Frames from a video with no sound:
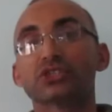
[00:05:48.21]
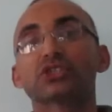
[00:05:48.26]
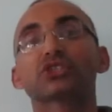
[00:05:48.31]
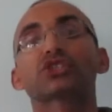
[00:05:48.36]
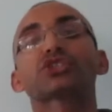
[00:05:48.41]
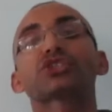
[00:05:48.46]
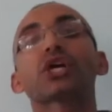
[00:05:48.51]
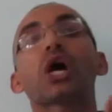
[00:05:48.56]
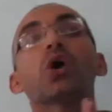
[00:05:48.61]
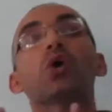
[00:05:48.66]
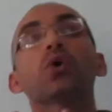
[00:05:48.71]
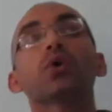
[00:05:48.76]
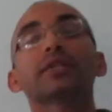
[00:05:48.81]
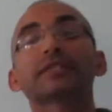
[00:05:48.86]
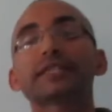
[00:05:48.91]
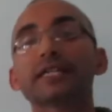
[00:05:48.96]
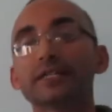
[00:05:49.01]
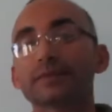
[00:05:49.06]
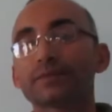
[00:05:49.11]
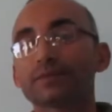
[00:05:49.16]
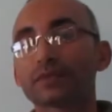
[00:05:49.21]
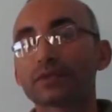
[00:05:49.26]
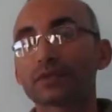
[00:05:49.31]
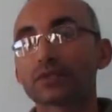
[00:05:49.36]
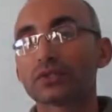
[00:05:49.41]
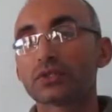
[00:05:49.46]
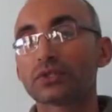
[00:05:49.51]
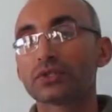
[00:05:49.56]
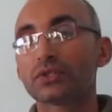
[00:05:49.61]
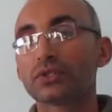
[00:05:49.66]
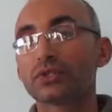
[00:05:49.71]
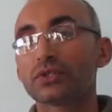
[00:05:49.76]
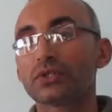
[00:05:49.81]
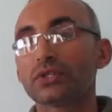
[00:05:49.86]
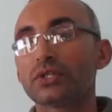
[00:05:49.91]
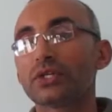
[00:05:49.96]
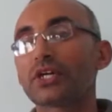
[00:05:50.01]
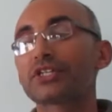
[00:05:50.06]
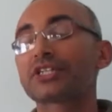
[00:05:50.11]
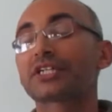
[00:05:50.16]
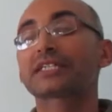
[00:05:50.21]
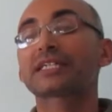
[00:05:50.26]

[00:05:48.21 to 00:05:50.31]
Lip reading: sold the